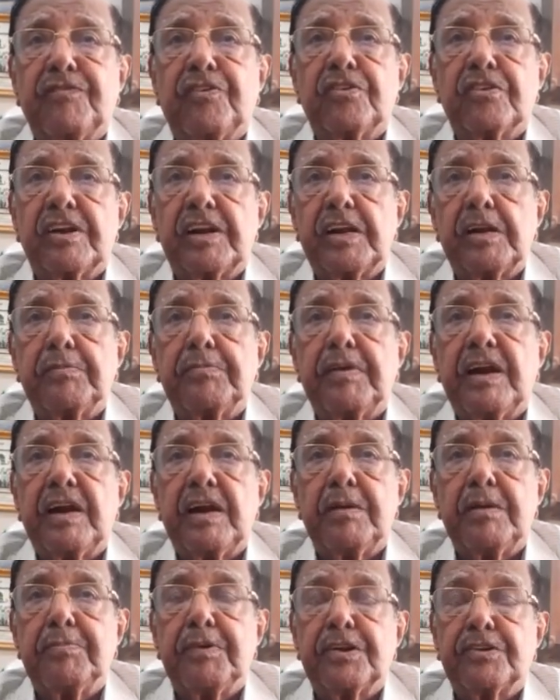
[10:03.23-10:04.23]
for treatment
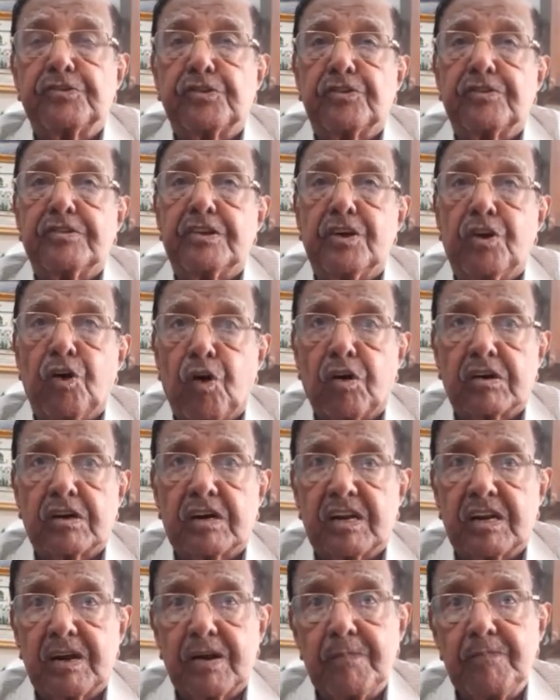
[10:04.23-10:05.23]
depends on the
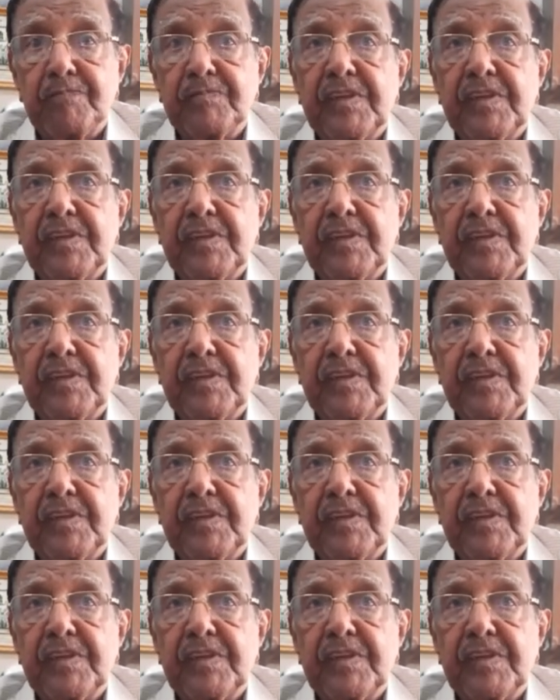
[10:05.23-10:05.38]
doctor.